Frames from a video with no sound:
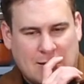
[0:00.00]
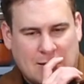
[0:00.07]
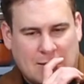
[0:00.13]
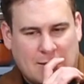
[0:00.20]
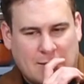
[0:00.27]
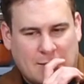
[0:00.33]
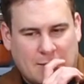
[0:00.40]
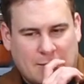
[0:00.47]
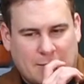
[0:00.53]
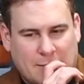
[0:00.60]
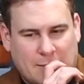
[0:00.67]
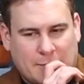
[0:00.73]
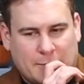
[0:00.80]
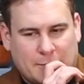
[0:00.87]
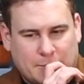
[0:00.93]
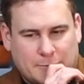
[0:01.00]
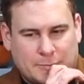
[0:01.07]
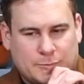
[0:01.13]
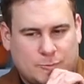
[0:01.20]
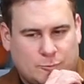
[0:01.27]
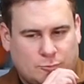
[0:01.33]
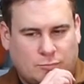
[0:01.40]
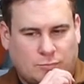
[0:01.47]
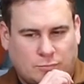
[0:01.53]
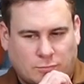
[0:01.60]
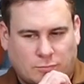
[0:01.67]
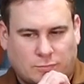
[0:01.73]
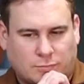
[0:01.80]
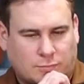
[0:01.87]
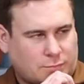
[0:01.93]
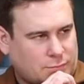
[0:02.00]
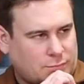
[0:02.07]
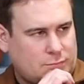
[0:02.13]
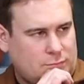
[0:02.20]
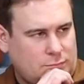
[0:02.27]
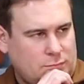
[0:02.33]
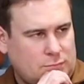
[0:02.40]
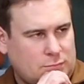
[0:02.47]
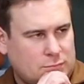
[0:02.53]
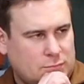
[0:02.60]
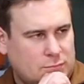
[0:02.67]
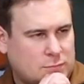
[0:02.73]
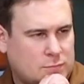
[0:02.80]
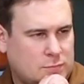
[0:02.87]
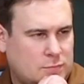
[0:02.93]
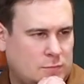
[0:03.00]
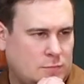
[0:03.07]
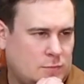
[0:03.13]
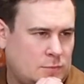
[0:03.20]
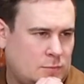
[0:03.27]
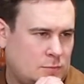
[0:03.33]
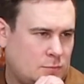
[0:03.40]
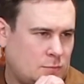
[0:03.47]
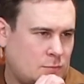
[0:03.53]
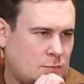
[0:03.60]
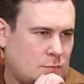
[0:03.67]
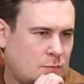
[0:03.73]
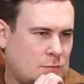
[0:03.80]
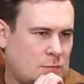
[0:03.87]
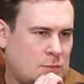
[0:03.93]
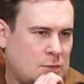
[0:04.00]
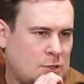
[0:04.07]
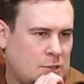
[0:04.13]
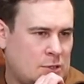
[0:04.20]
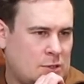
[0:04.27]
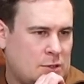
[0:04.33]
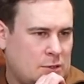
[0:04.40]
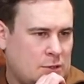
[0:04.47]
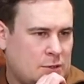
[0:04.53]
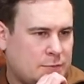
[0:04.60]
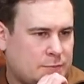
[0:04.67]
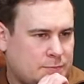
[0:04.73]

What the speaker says: This person isn't speaking.